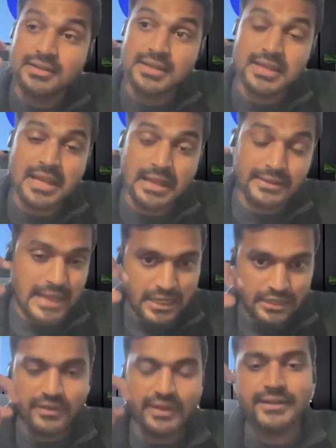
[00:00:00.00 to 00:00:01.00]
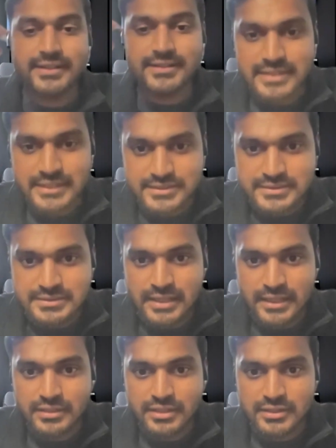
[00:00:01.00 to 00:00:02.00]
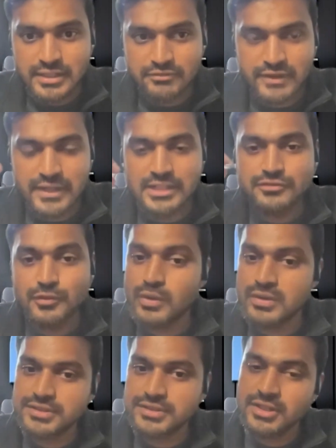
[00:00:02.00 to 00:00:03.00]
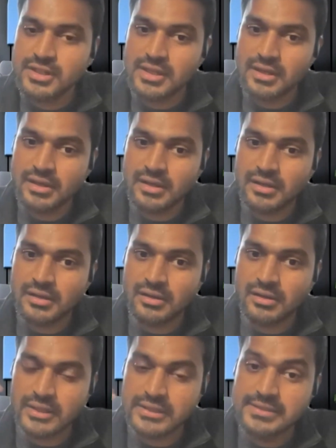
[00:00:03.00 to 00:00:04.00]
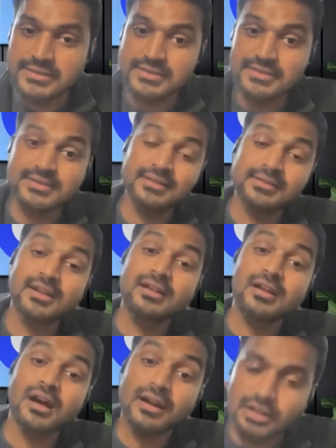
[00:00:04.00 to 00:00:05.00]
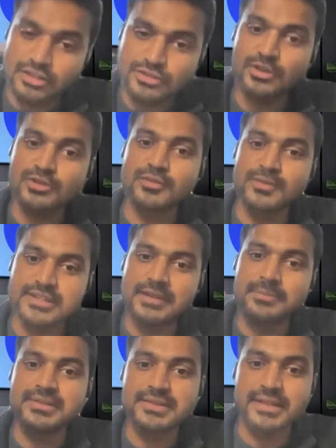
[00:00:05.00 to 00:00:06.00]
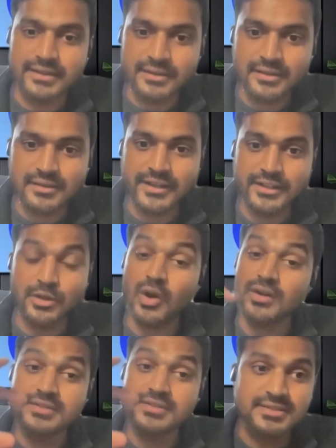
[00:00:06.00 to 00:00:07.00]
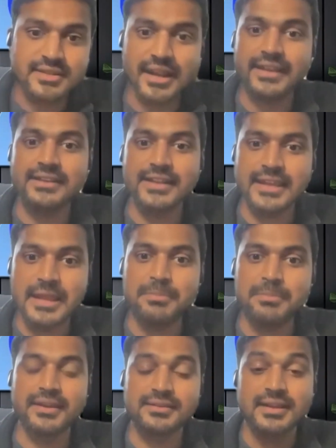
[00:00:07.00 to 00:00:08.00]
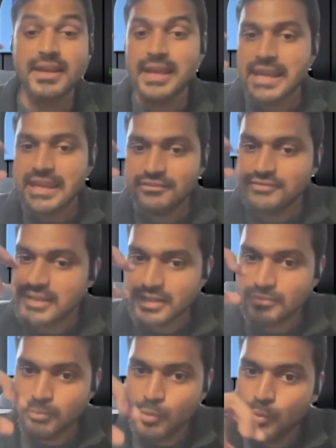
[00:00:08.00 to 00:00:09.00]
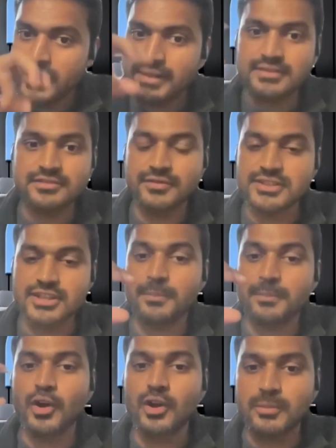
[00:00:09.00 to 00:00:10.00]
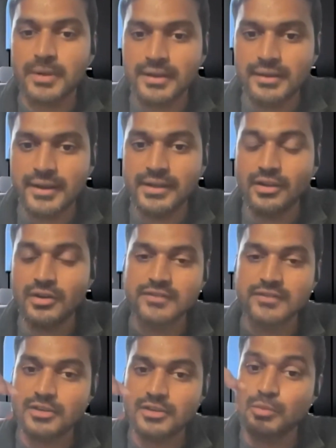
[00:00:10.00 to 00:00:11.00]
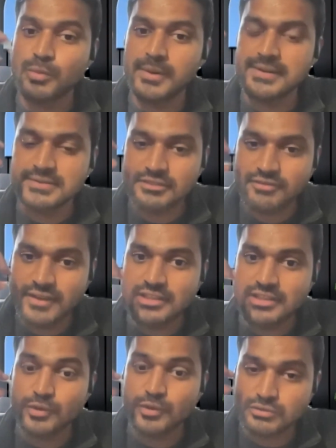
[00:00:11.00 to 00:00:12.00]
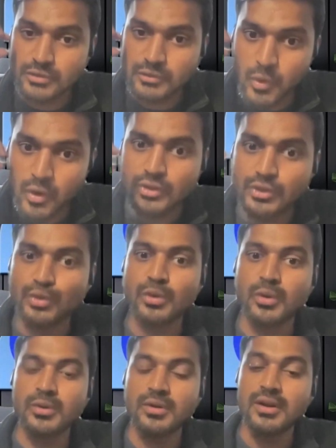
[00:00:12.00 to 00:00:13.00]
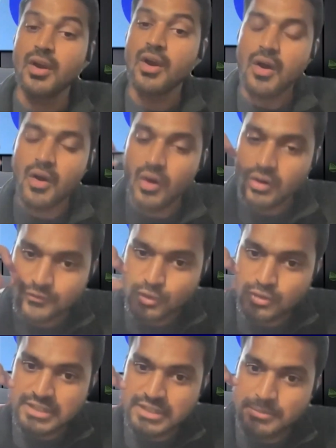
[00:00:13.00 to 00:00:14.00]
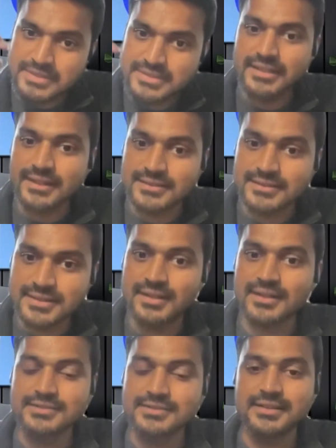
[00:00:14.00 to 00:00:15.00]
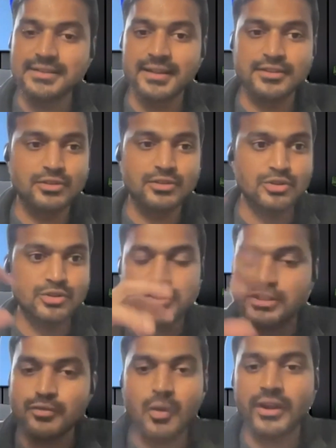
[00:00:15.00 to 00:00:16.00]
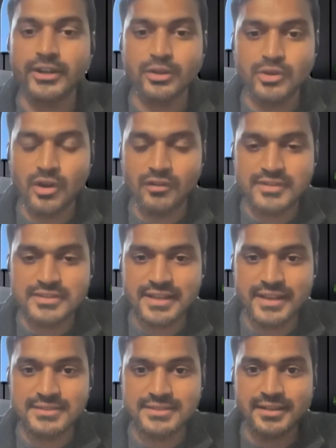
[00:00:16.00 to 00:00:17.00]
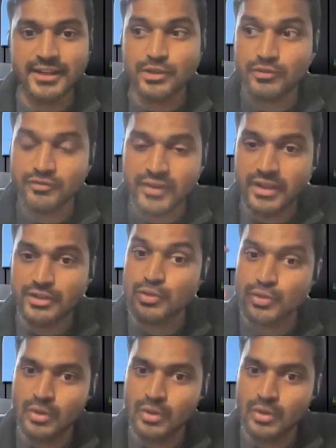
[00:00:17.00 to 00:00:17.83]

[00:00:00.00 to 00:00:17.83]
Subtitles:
The advantage that finance folks see in this is that there are alerts also which can be set, right? Not just tracking the KPIs. If there are movements which are abnormal, right, or if there are movements that finance folks would want to know, all of those can be set as alerts, and then you just walk into the office, like I said, right? You figure